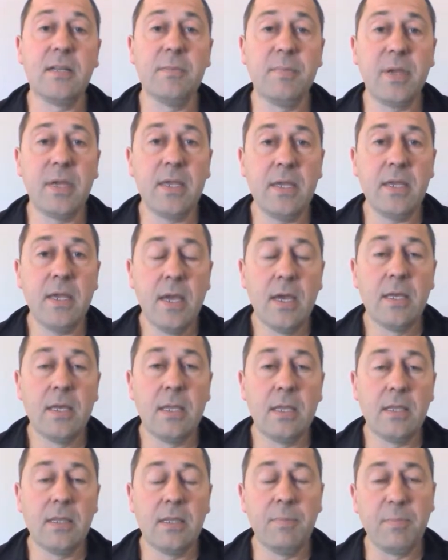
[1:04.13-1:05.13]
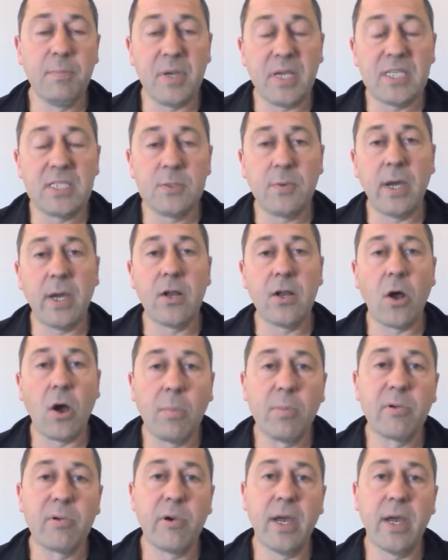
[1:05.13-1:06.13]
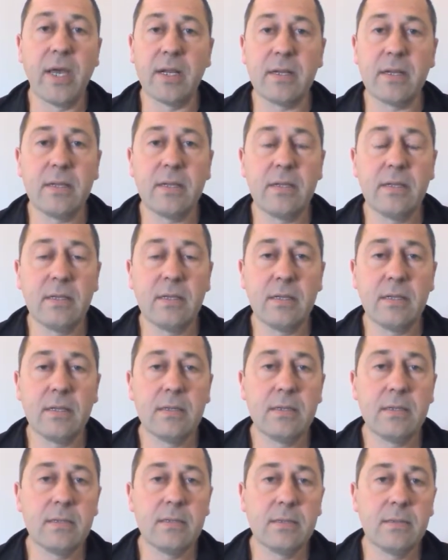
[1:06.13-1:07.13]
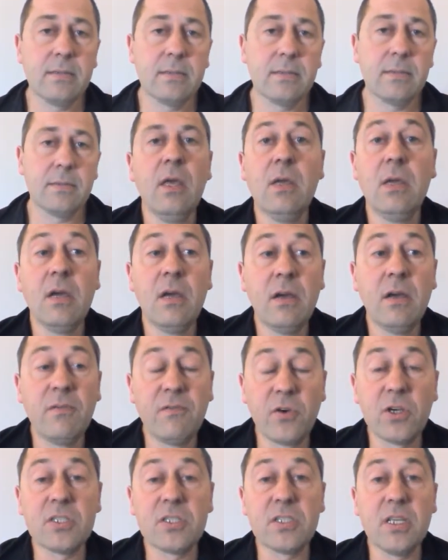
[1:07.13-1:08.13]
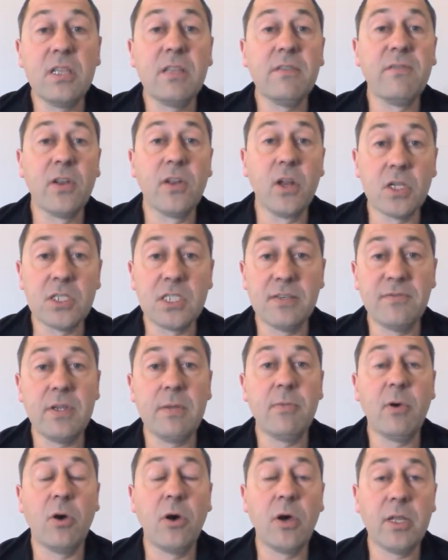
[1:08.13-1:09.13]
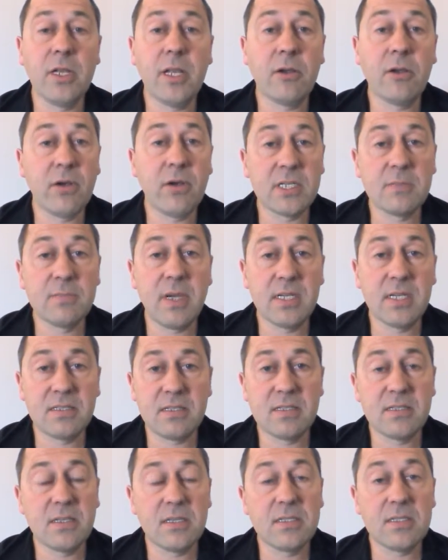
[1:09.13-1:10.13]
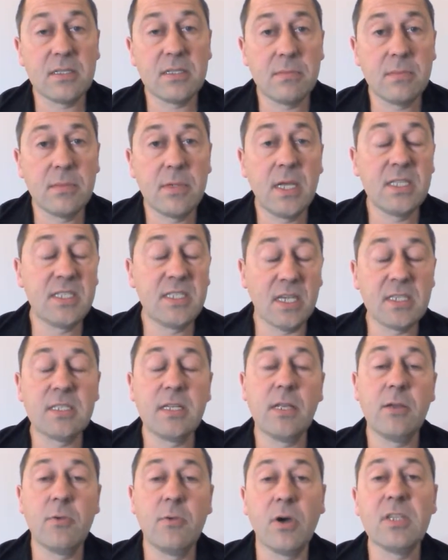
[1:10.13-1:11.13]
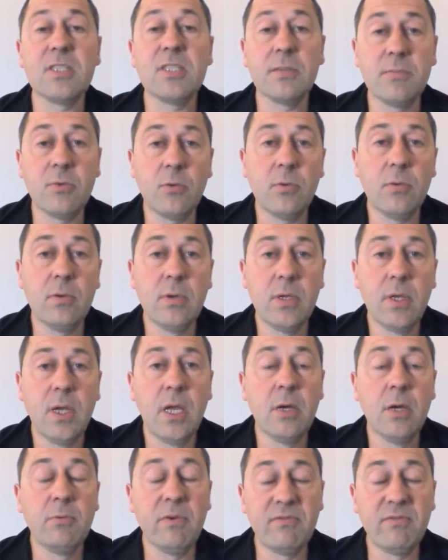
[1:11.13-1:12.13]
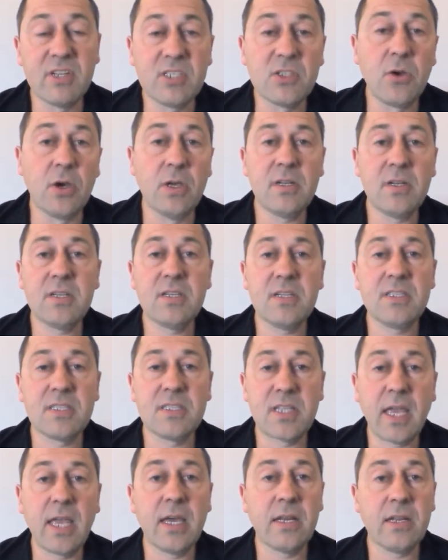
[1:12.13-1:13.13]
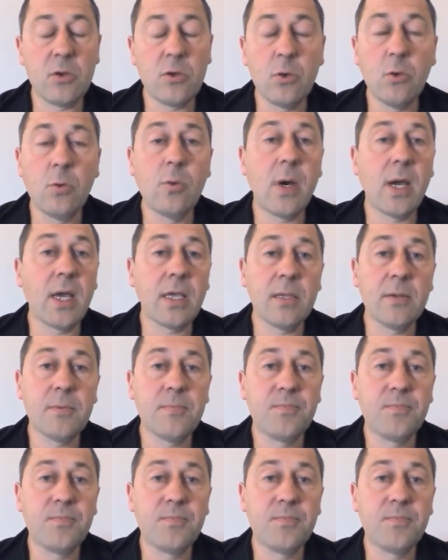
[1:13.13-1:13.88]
to be the best way to operate it. Firstly, the philosophy behind our CrutchMaster system. It's actually quite simple. We've designed it to stay out of your way.